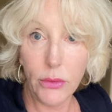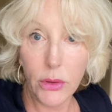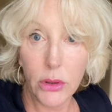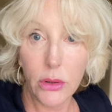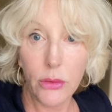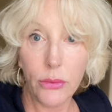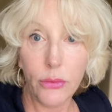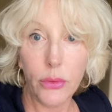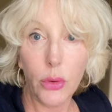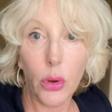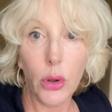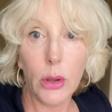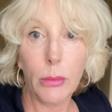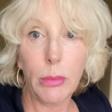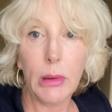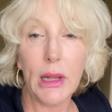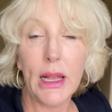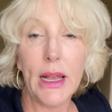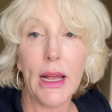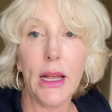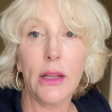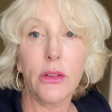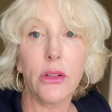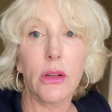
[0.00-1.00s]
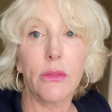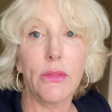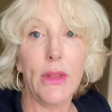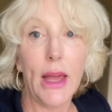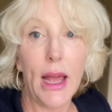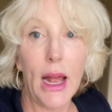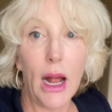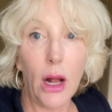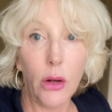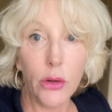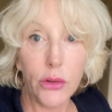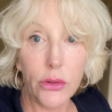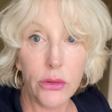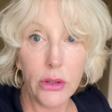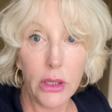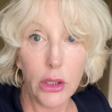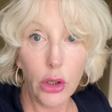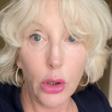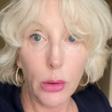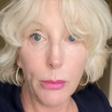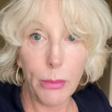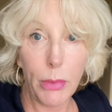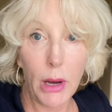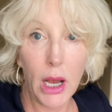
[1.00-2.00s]
you the floor plans of the house that
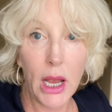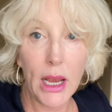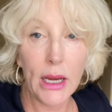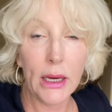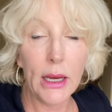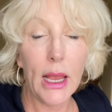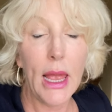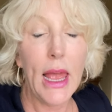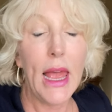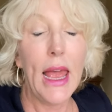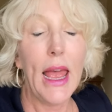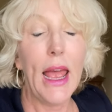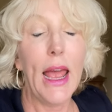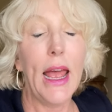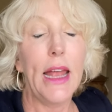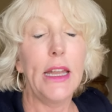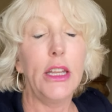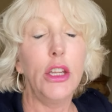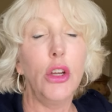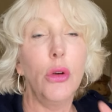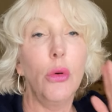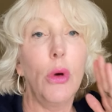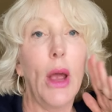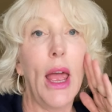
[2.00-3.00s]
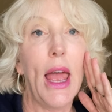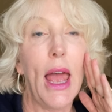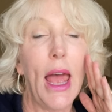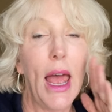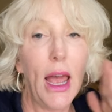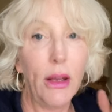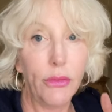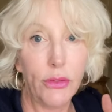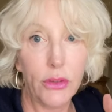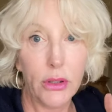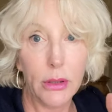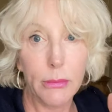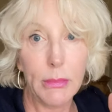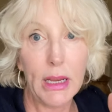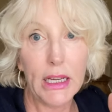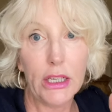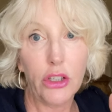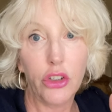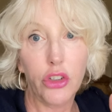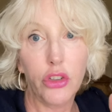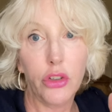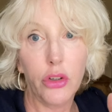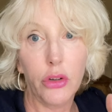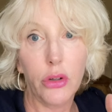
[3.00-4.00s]
you're buying, and you have to make
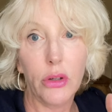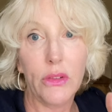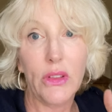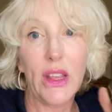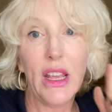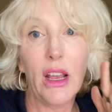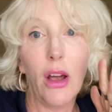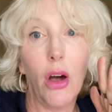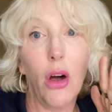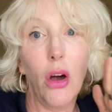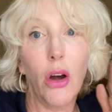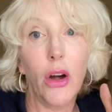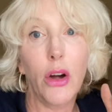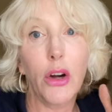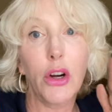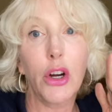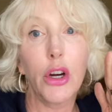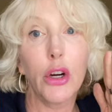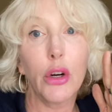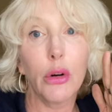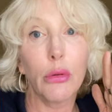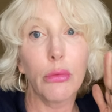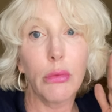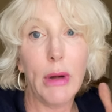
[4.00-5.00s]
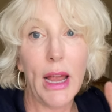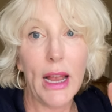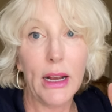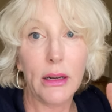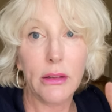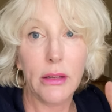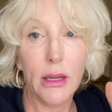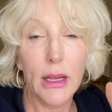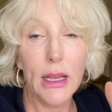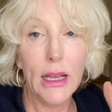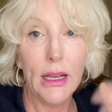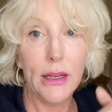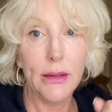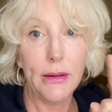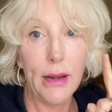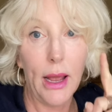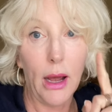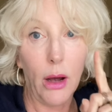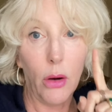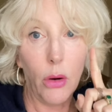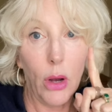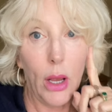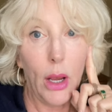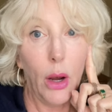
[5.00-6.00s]
sure they are correct.
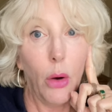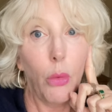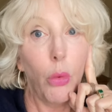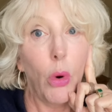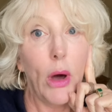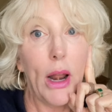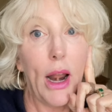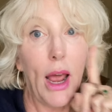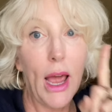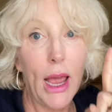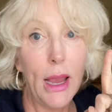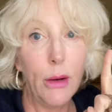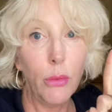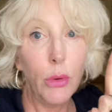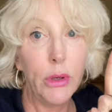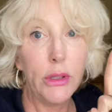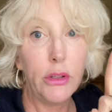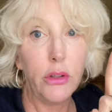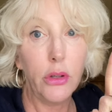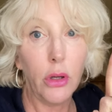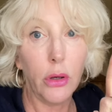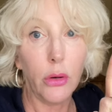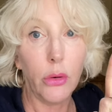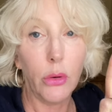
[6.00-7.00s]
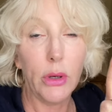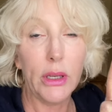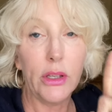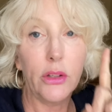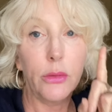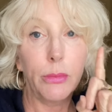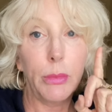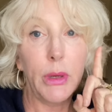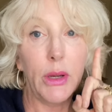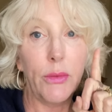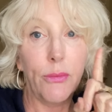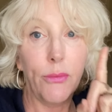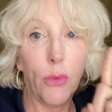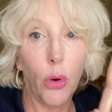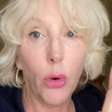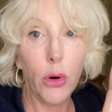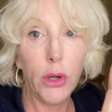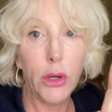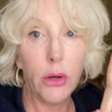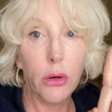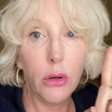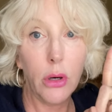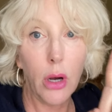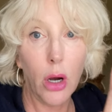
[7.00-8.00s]
Now, what I would do is before
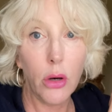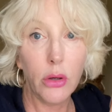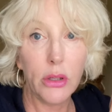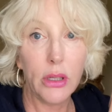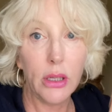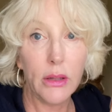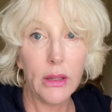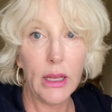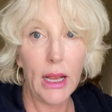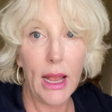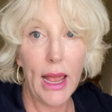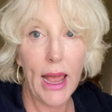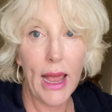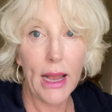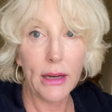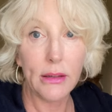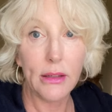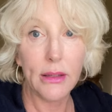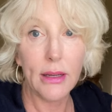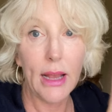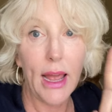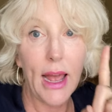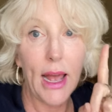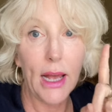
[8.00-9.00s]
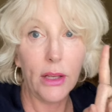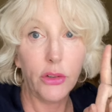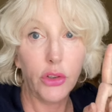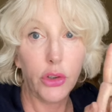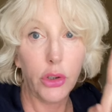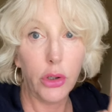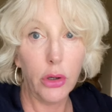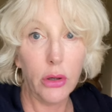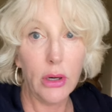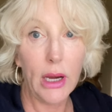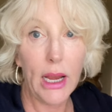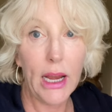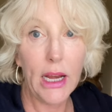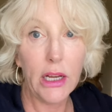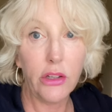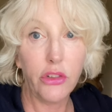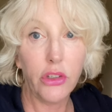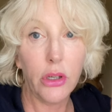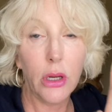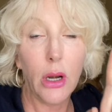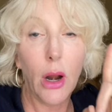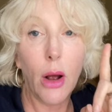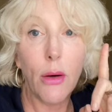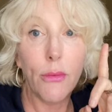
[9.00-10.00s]
you go to the act, ask your
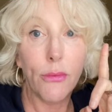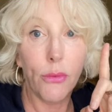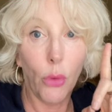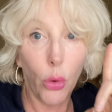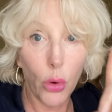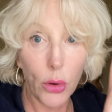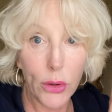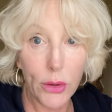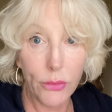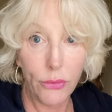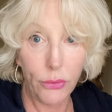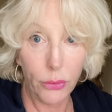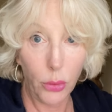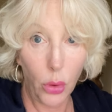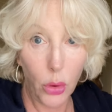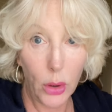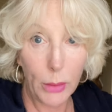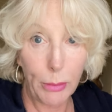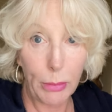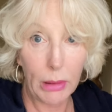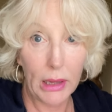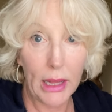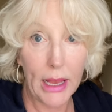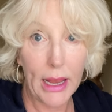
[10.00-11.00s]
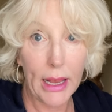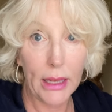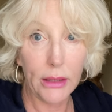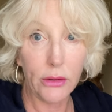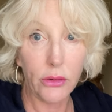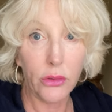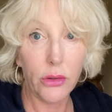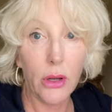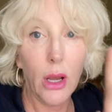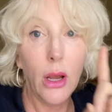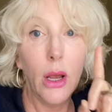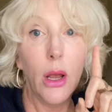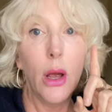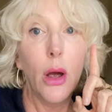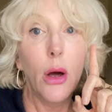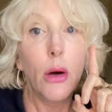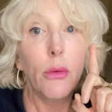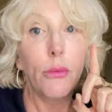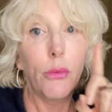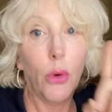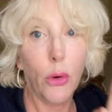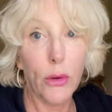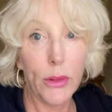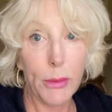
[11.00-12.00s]
agent for the floor plans
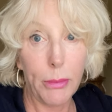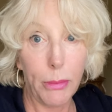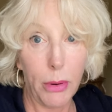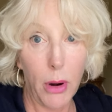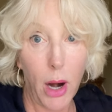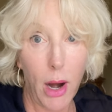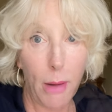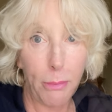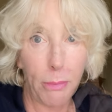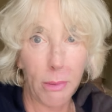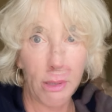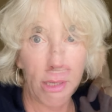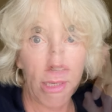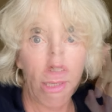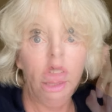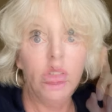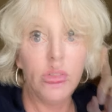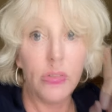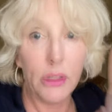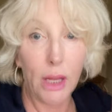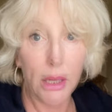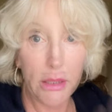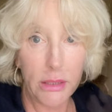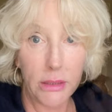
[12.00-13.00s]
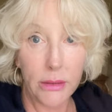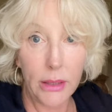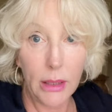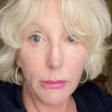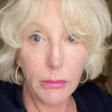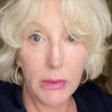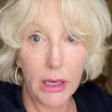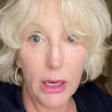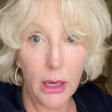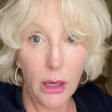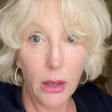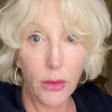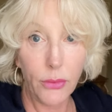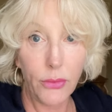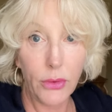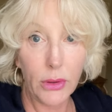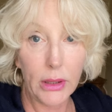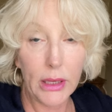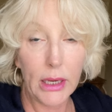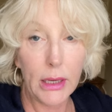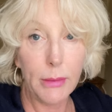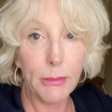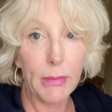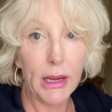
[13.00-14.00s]
for the property. Study them
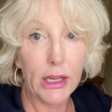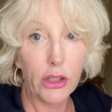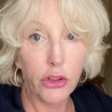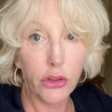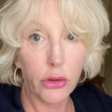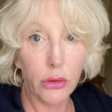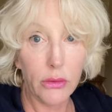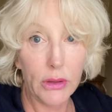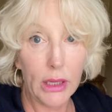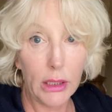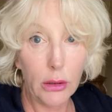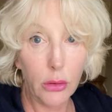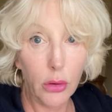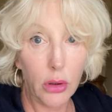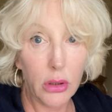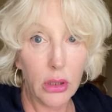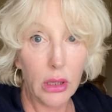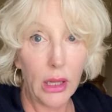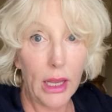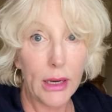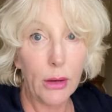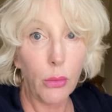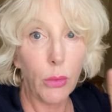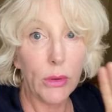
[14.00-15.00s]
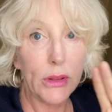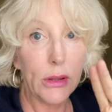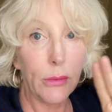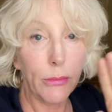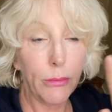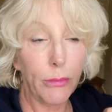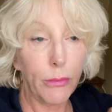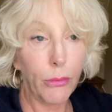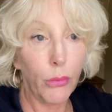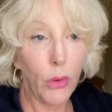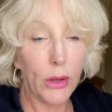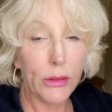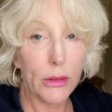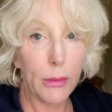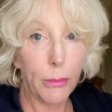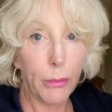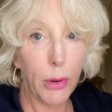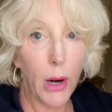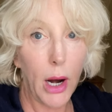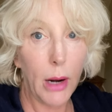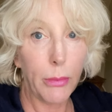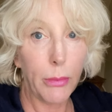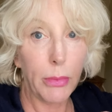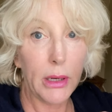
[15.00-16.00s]
carefully, make sure they look like what the
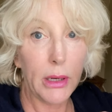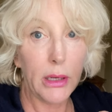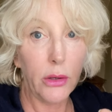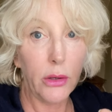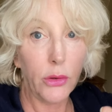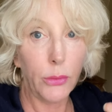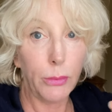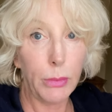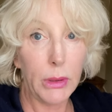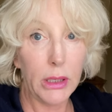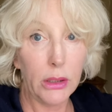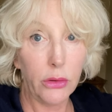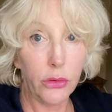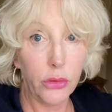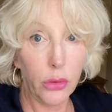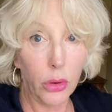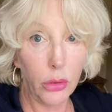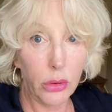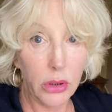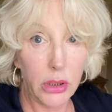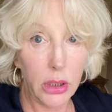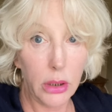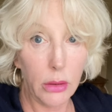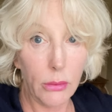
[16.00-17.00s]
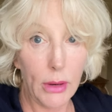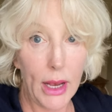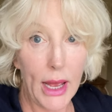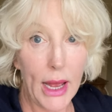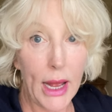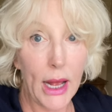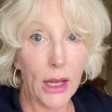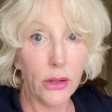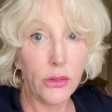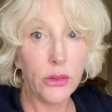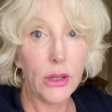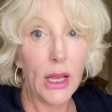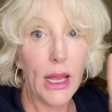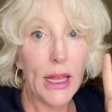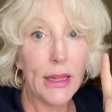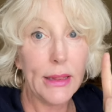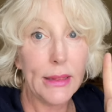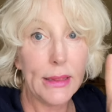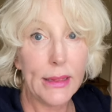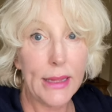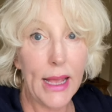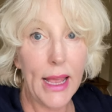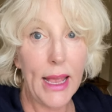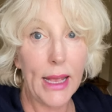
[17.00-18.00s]
property is being sold to you as,
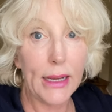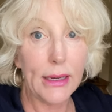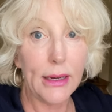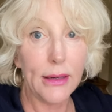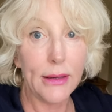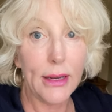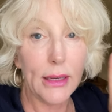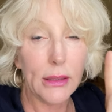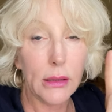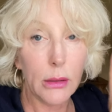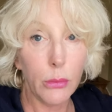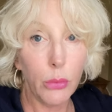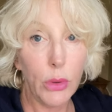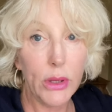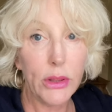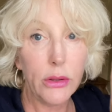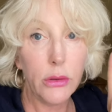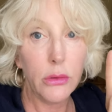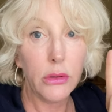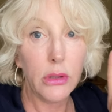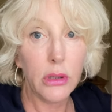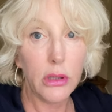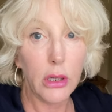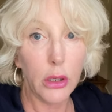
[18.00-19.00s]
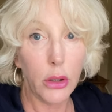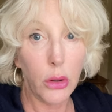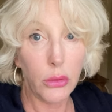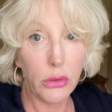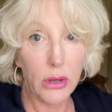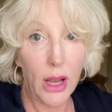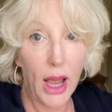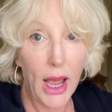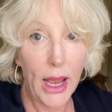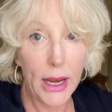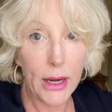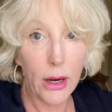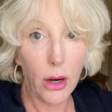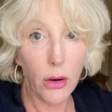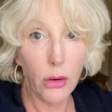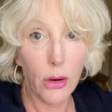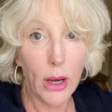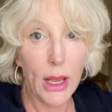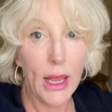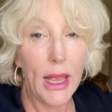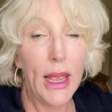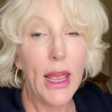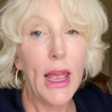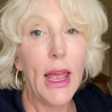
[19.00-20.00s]
and then take them with you to the notaio
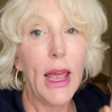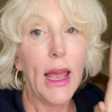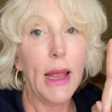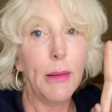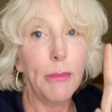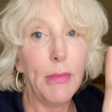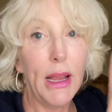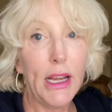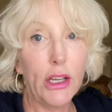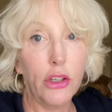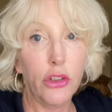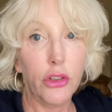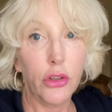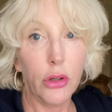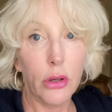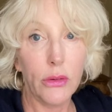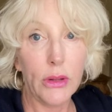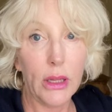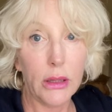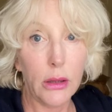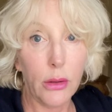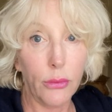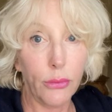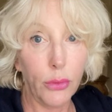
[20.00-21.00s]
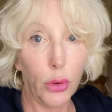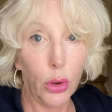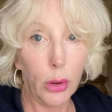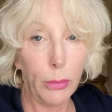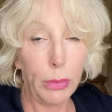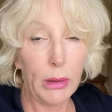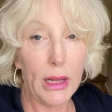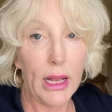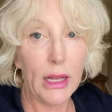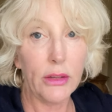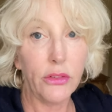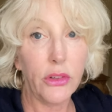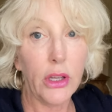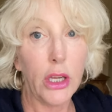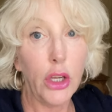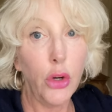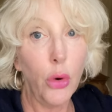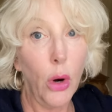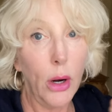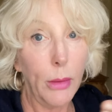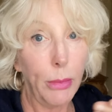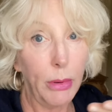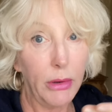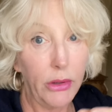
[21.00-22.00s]
and make sure that the floor plans that you
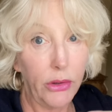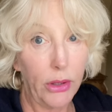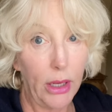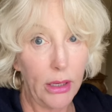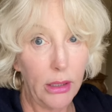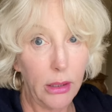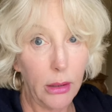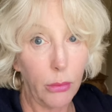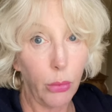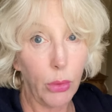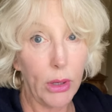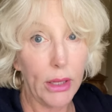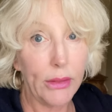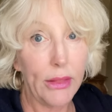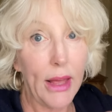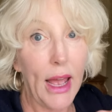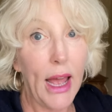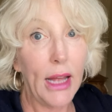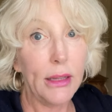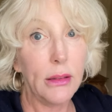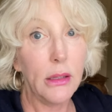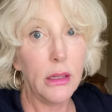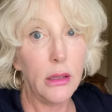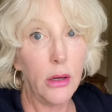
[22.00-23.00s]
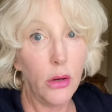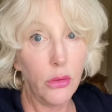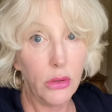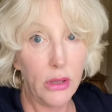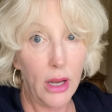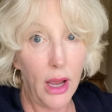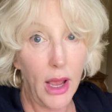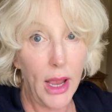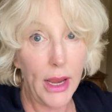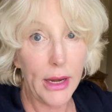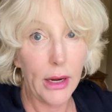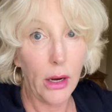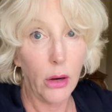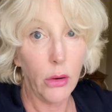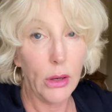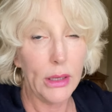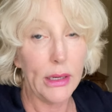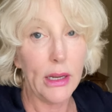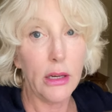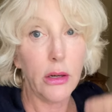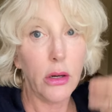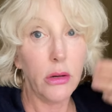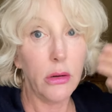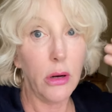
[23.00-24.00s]
are presented with at the notaio, and
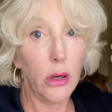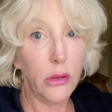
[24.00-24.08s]
then the